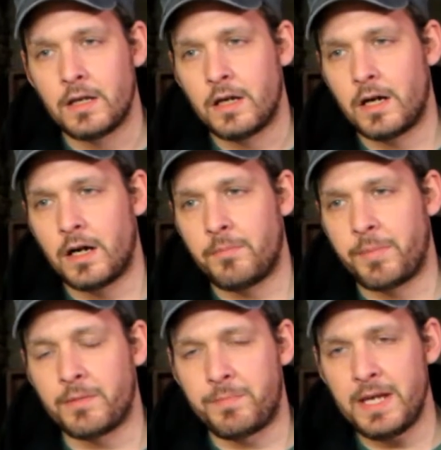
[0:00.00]

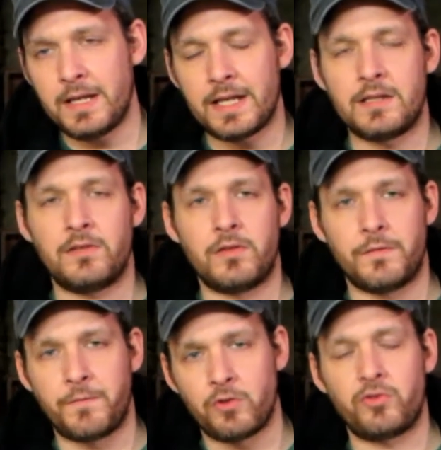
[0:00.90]
But being that this is the
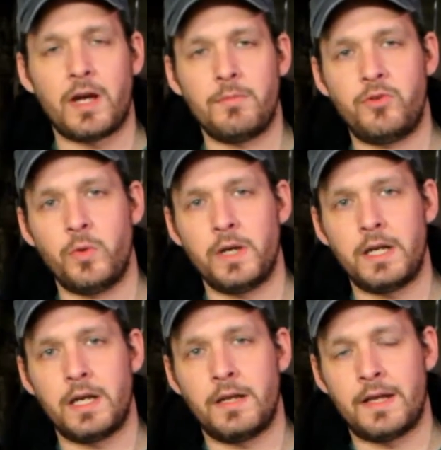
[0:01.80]
first time doing
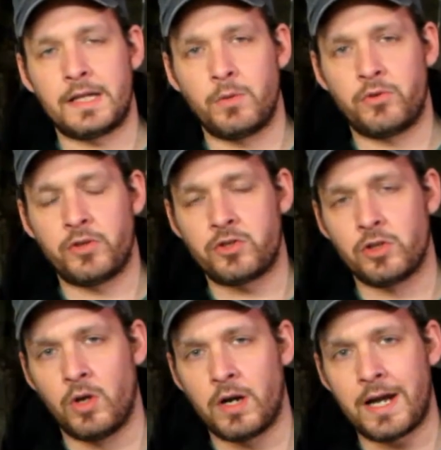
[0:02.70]
it and that there was such a
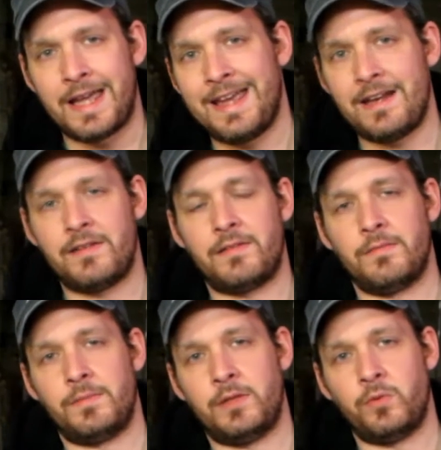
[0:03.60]
long hiatus
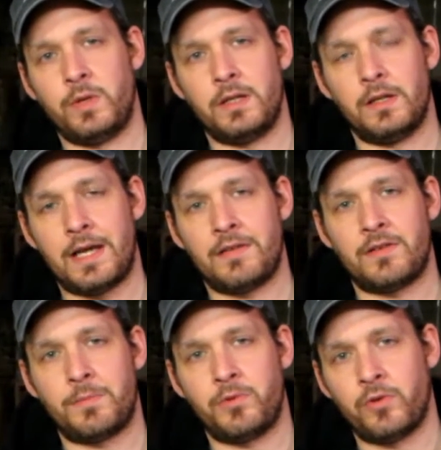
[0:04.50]
between the last
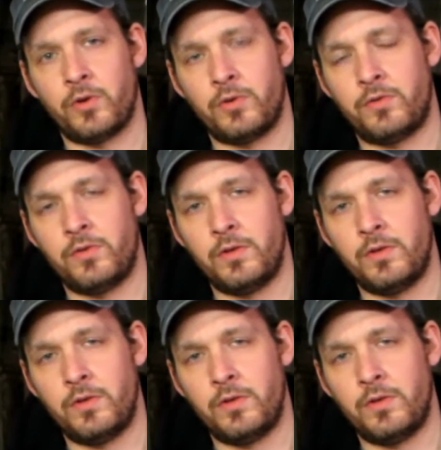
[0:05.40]
episodes